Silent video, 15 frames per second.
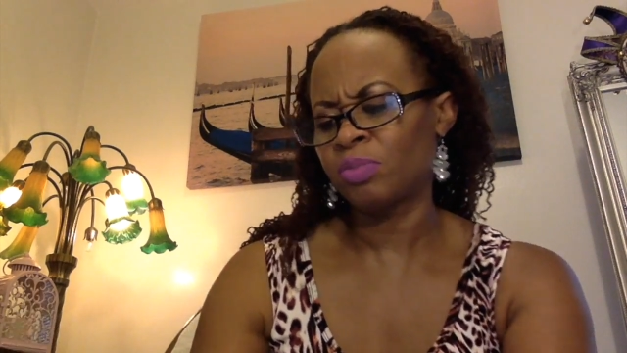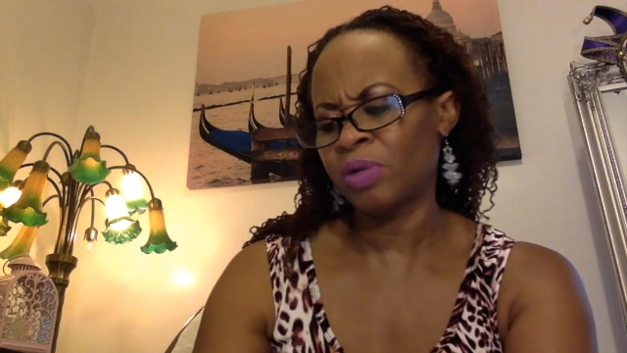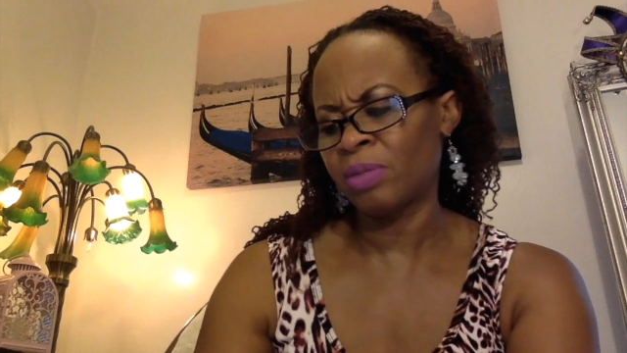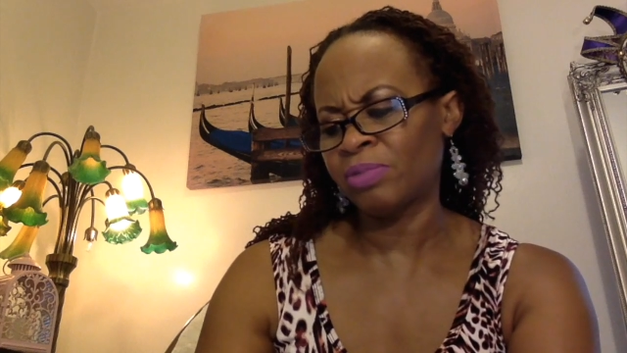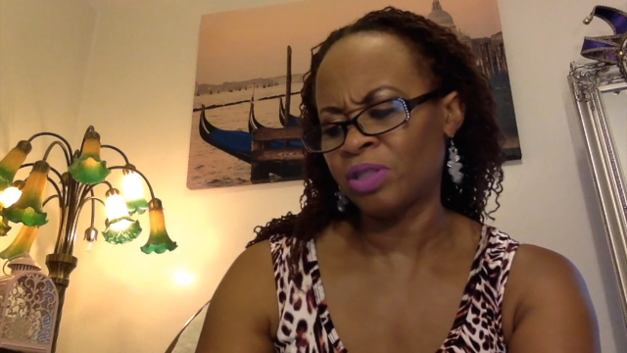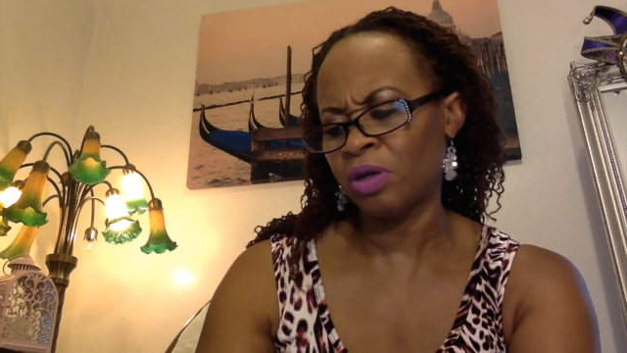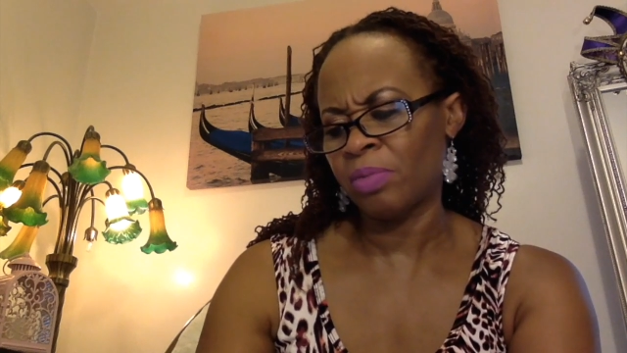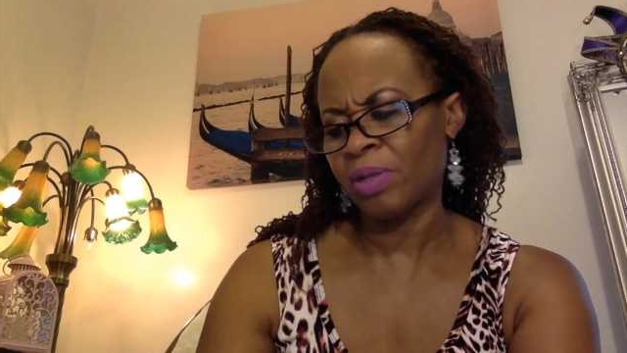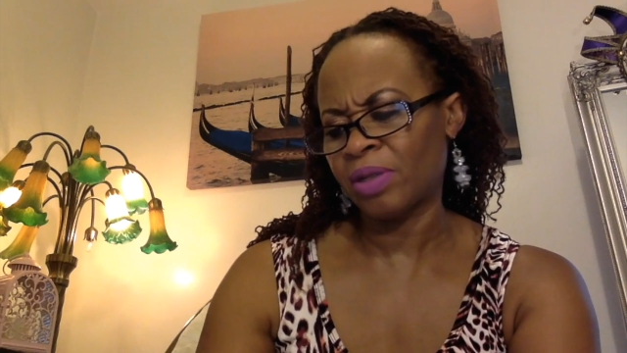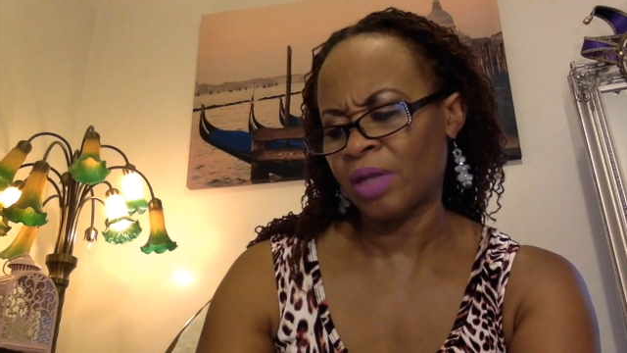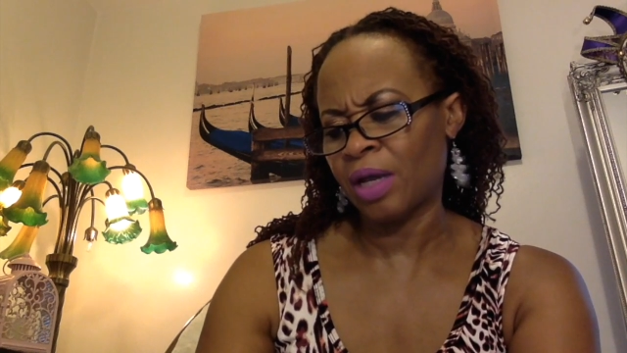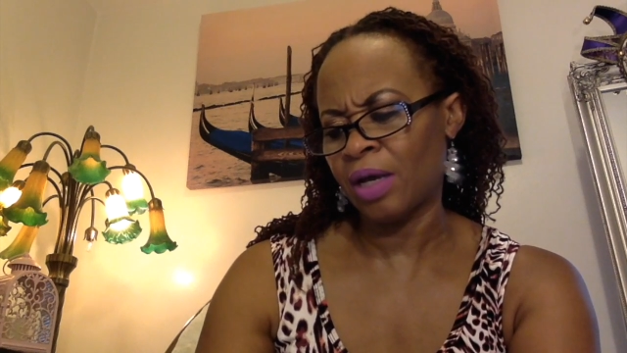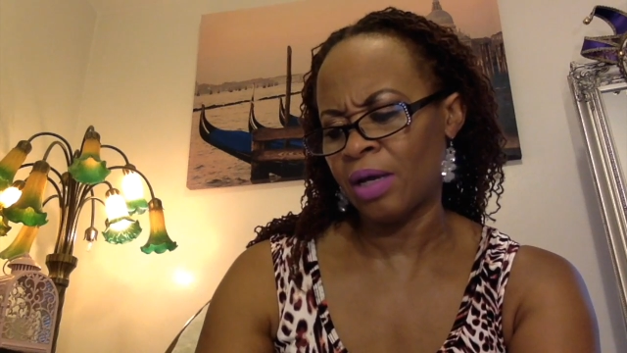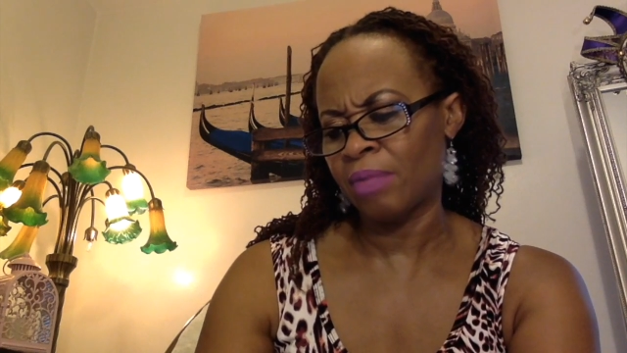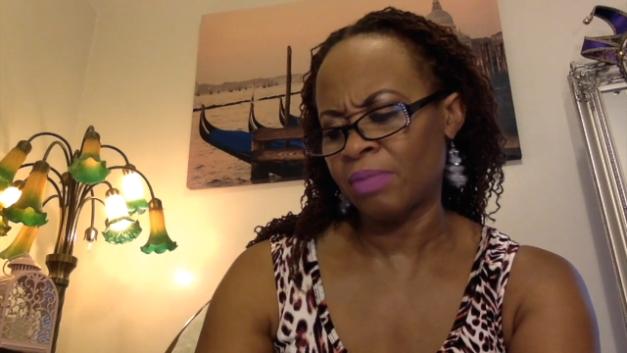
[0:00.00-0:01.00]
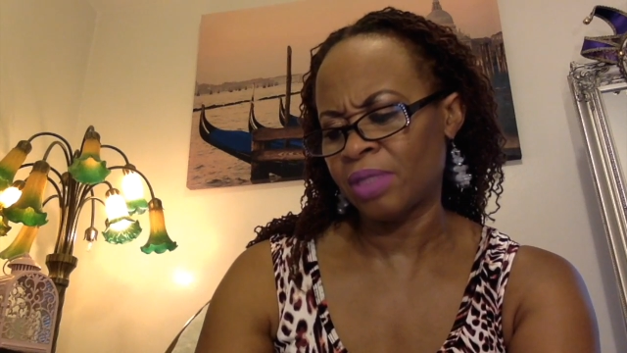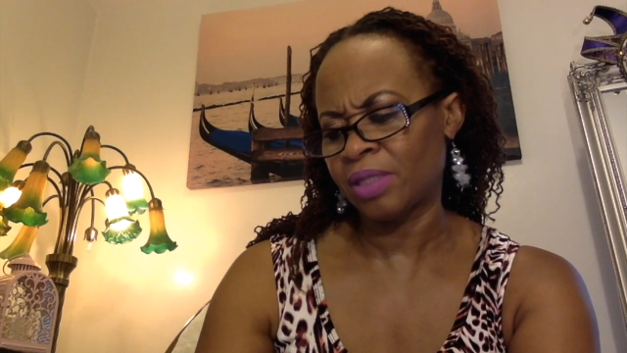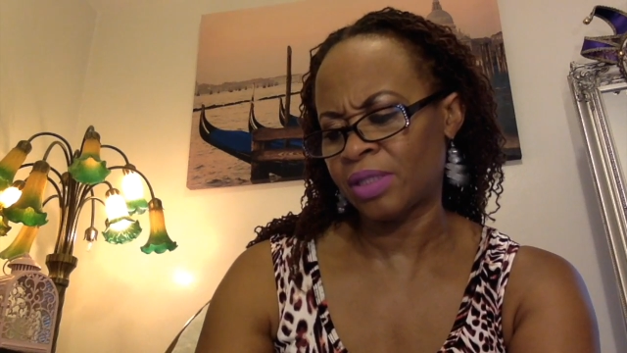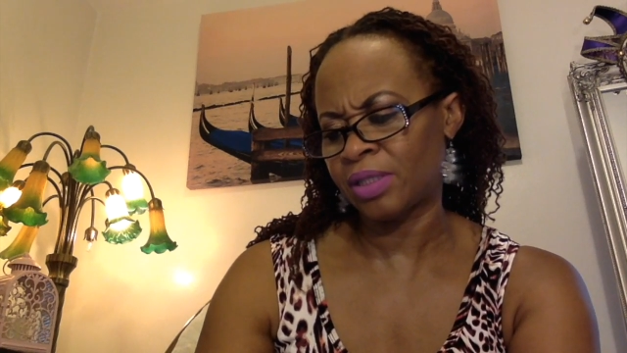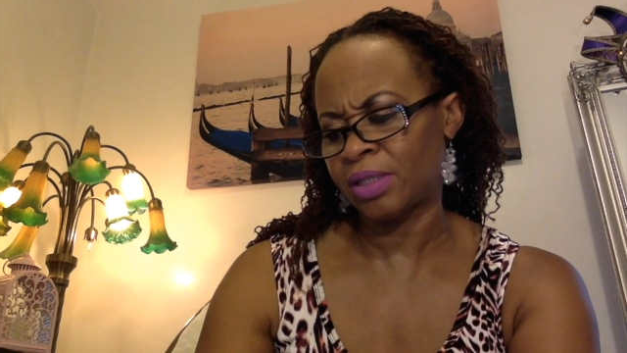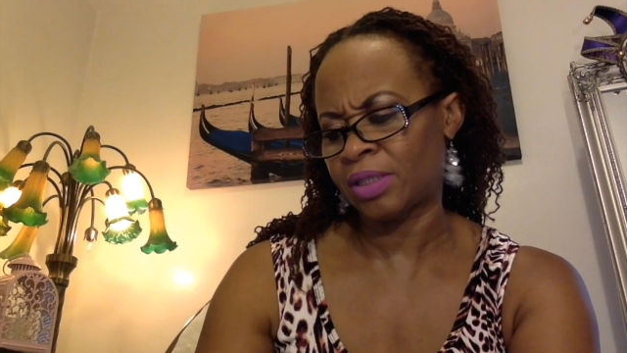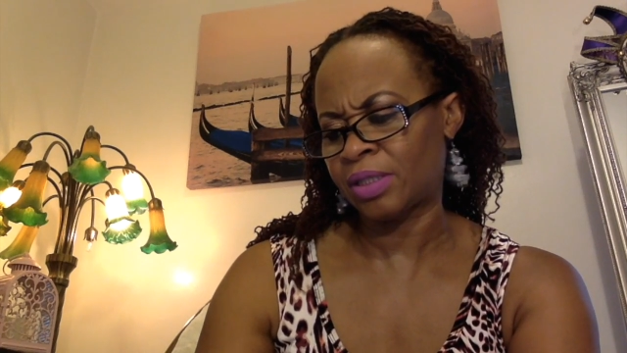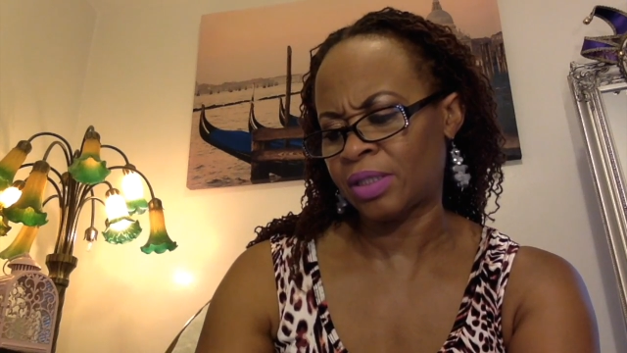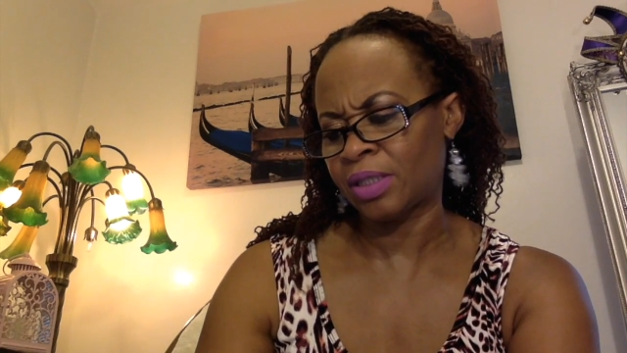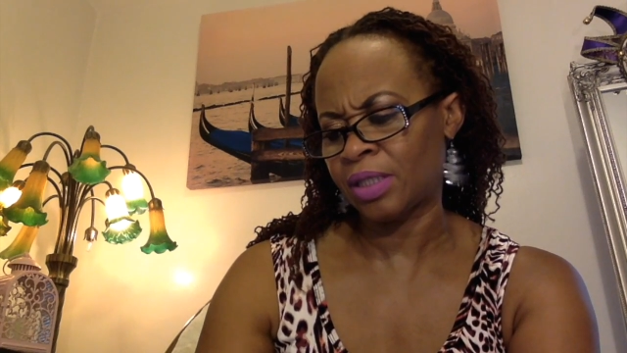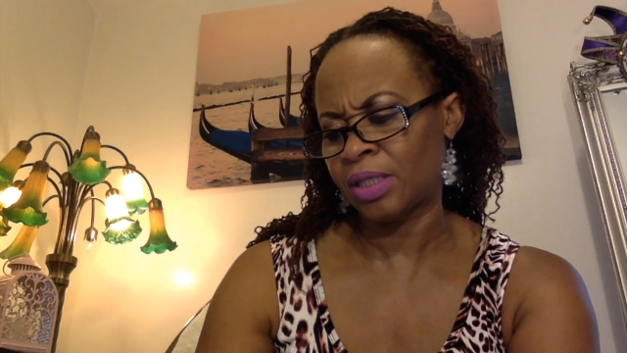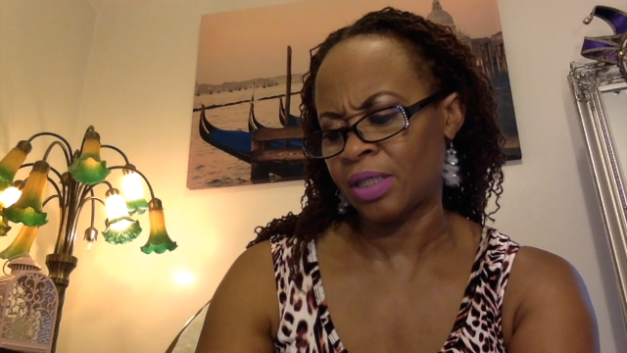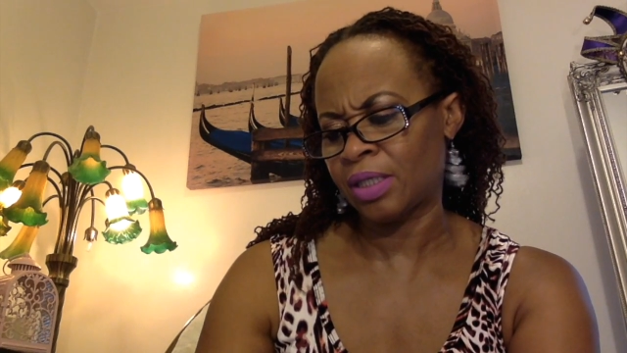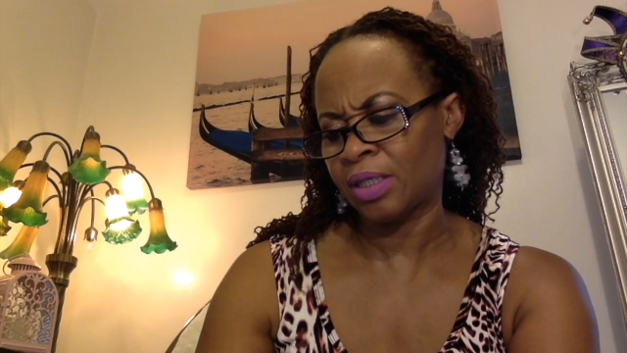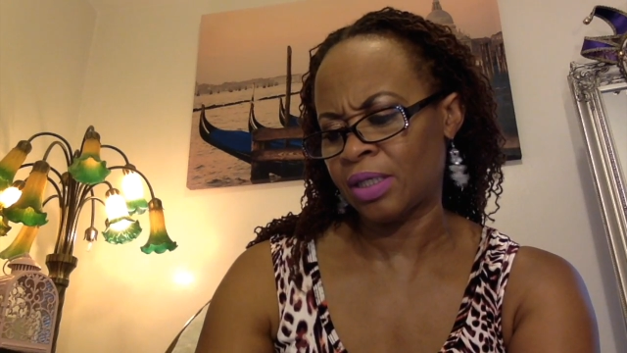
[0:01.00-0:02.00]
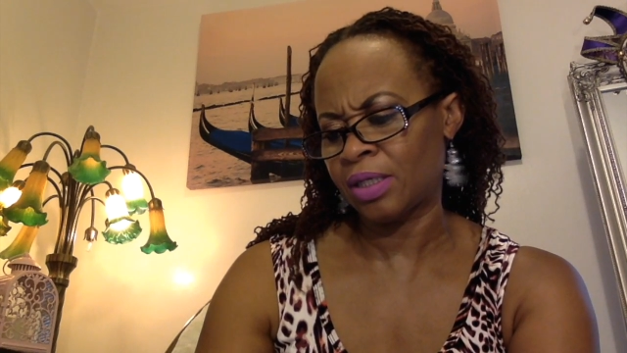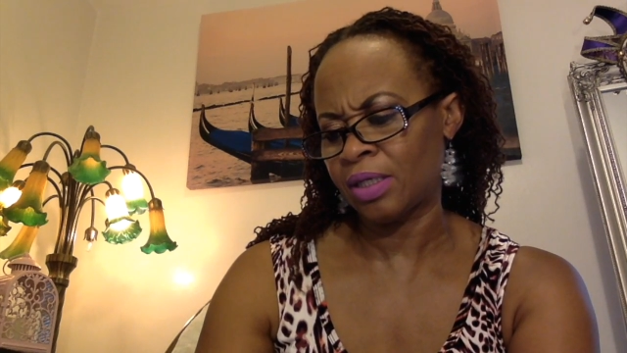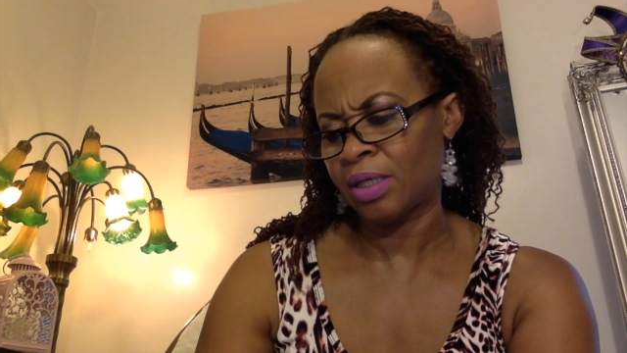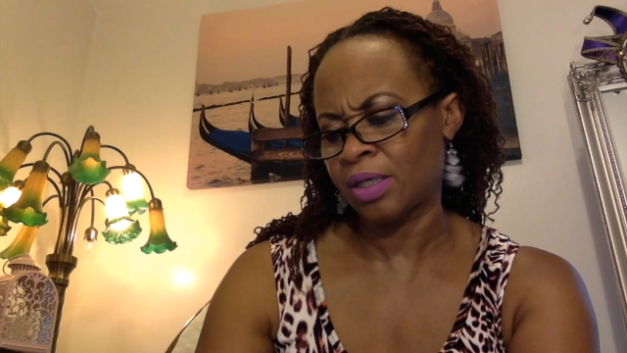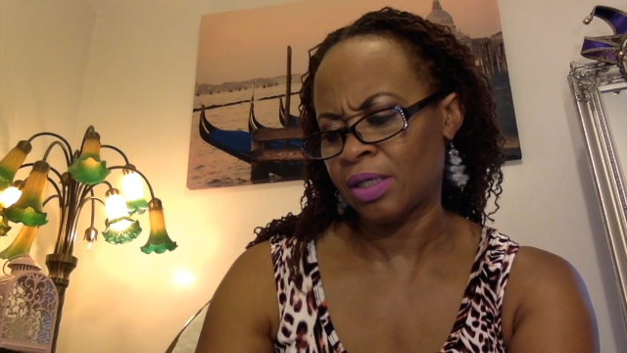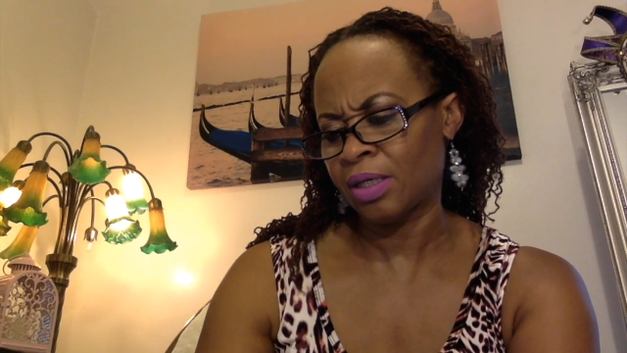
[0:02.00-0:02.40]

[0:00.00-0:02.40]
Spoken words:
but I'm sorry about that. Let's see.